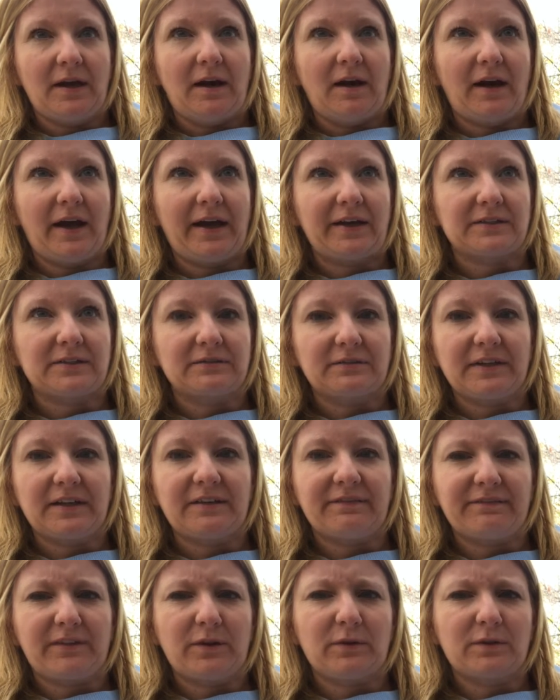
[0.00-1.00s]
I had to really
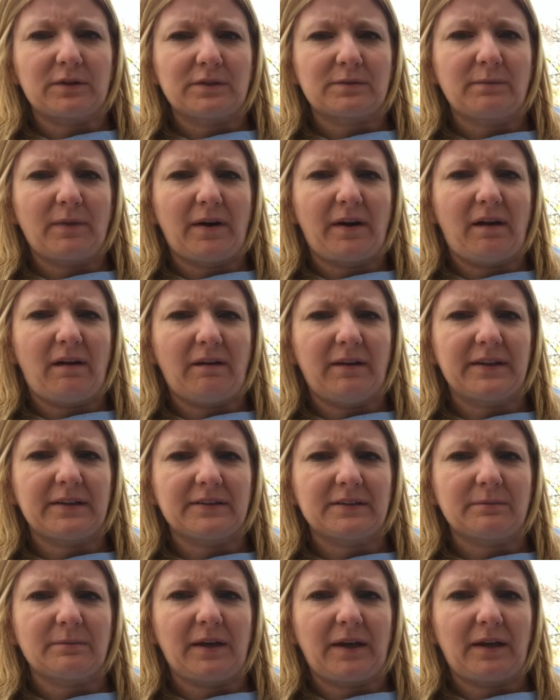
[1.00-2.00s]
focus my eyes
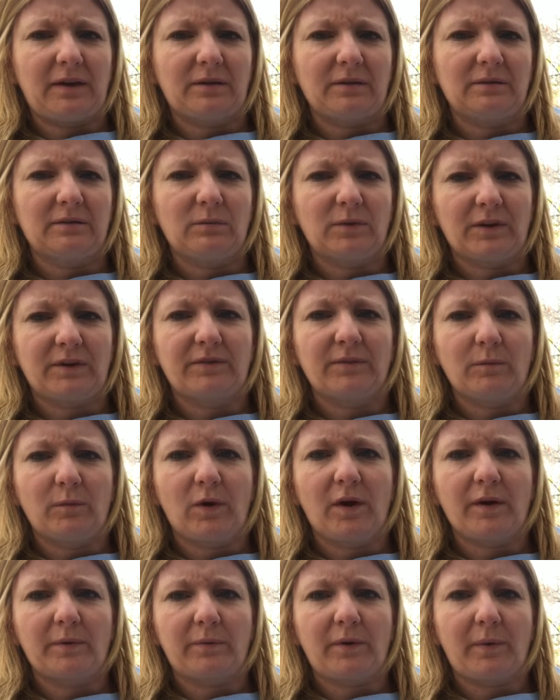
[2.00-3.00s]
and make one of them
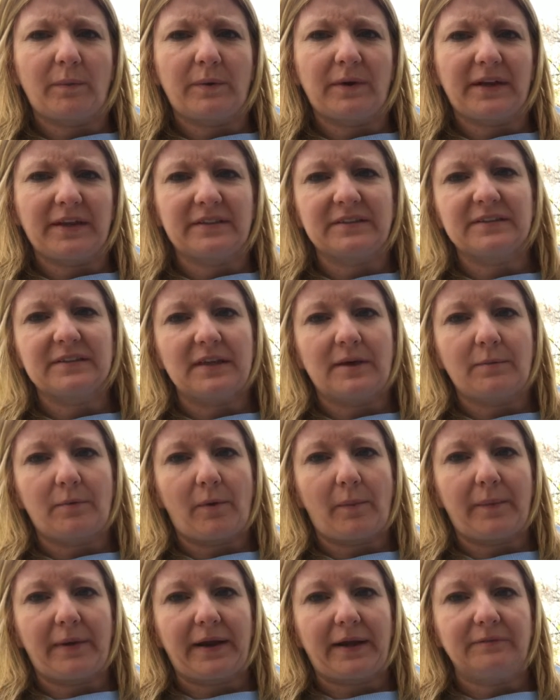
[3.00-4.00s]
work properly to see
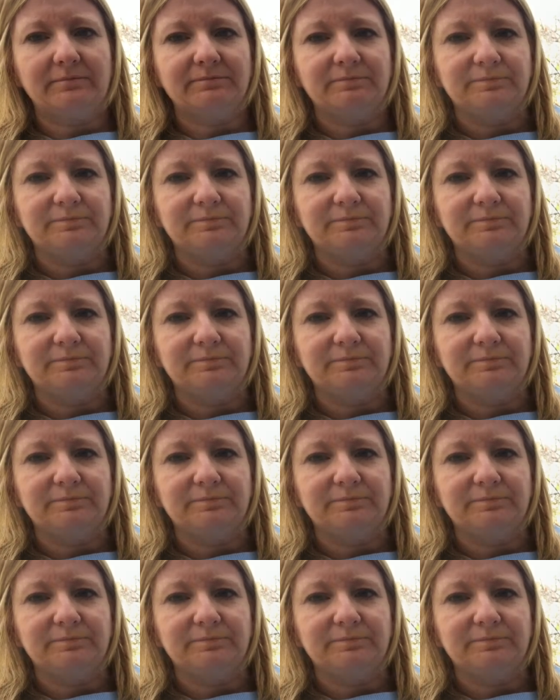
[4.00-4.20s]
properly.